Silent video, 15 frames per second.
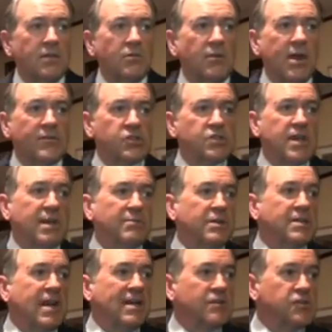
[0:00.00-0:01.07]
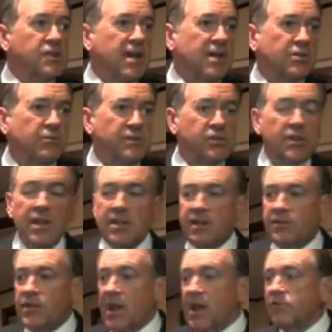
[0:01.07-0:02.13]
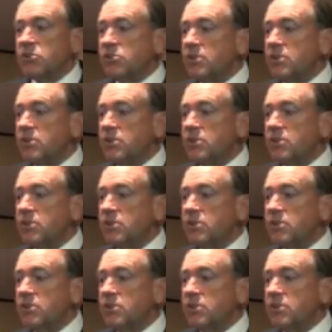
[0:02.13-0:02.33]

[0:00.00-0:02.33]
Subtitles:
We have a statement down south. We say that if you ever